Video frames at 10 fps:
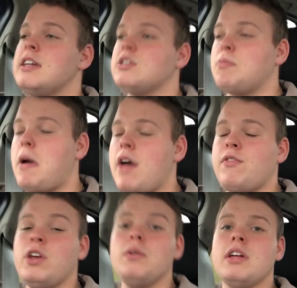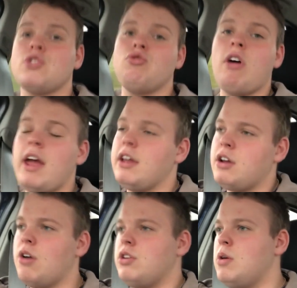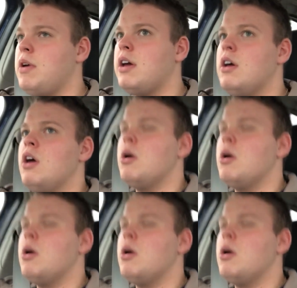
and that's better for you, that's great, go do it.